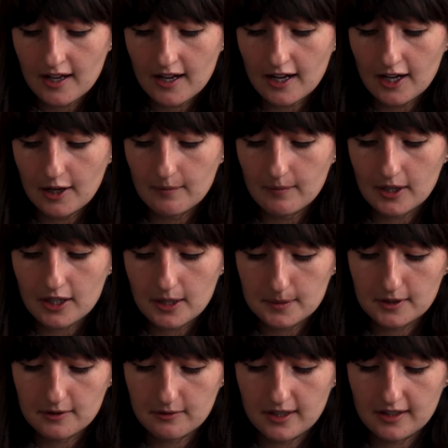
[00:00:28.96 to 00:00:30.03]
a
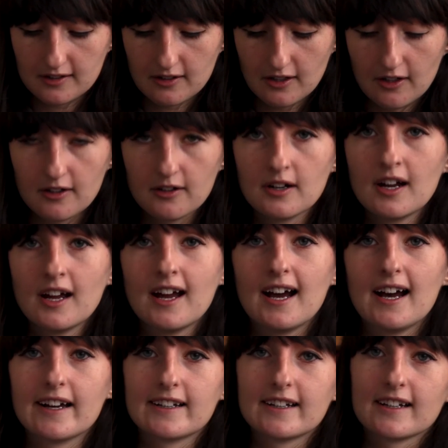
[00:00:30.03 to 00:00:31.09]
couple of weeks ago,
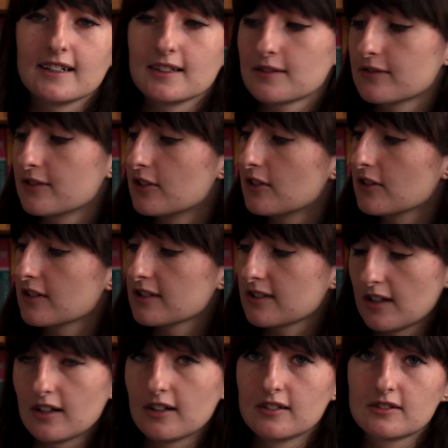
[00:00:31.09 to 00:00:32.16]
and it is for The
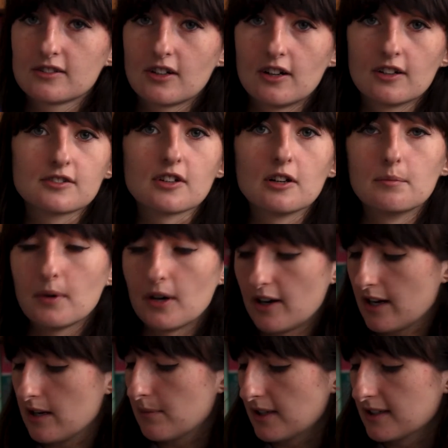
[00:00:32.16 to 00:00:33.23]
Silent Stars Go
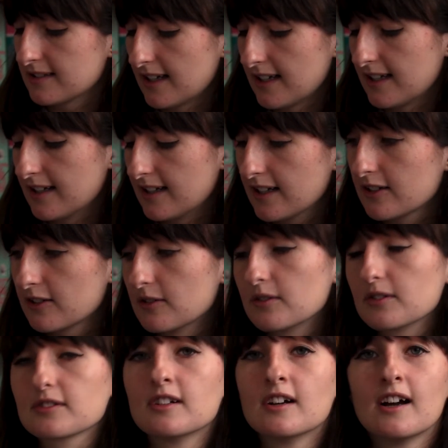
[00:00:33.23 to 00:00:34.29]
by Sally
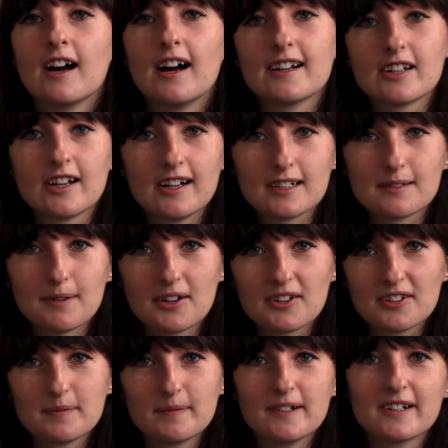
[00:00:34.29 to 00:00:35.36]
Nicholls. I'd heard about
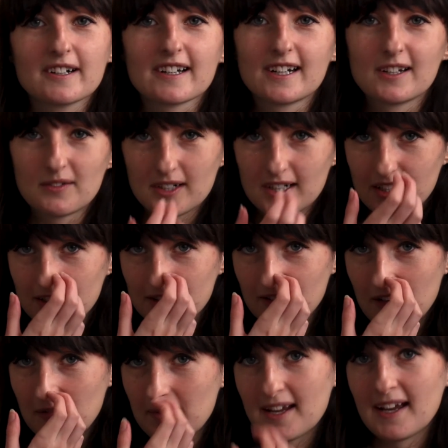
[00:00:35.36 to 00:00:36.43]
this book and it really
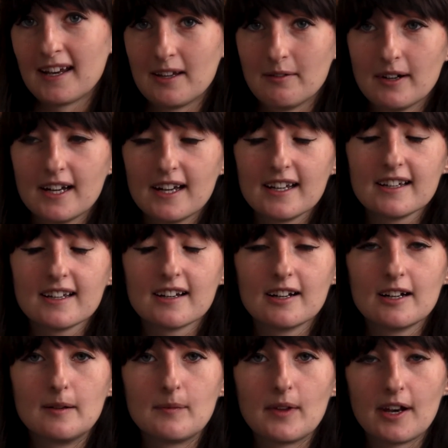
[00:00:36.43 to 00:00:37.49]
intrigued me anyway,
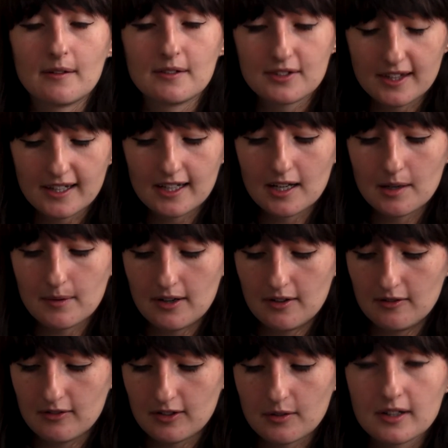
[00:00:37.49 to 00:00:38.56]
and I was thinking
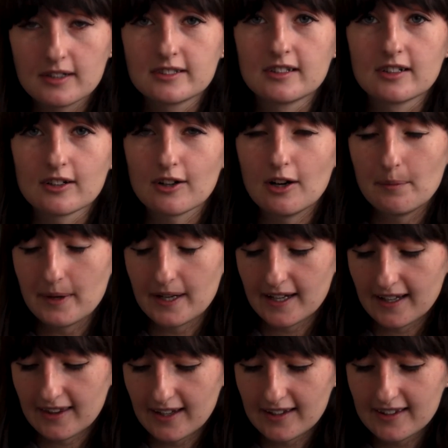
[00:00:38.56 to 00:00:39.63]
about requesting a copy,
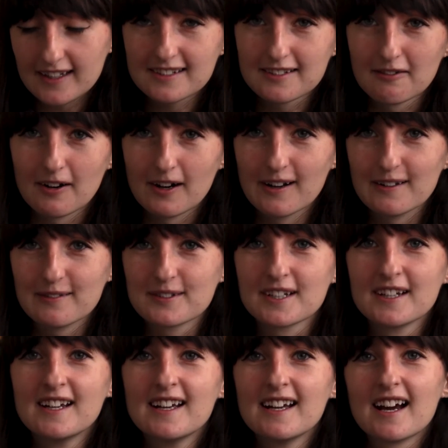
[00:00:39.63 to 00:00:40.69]
and then this arrived,
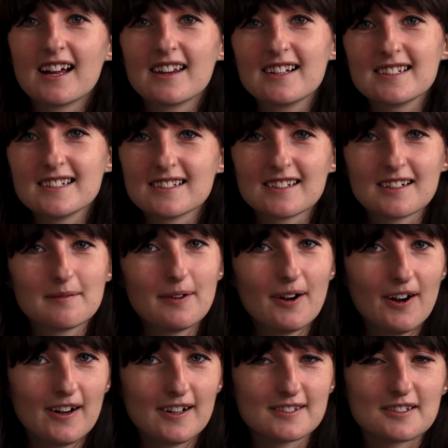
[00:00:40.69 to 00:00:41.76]
and this is in a
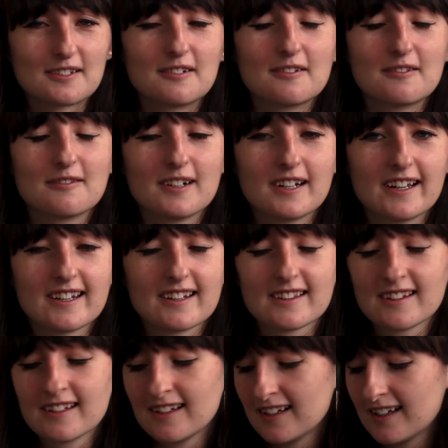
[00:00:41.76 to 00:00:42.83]
parcel
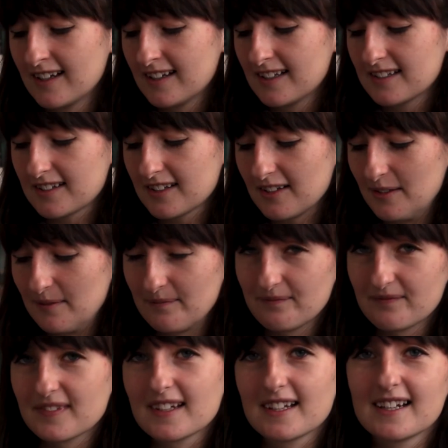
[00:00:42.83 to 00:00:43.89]
with some
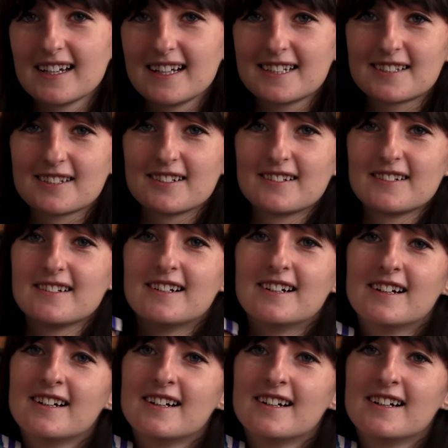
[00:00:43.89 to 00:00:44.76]
little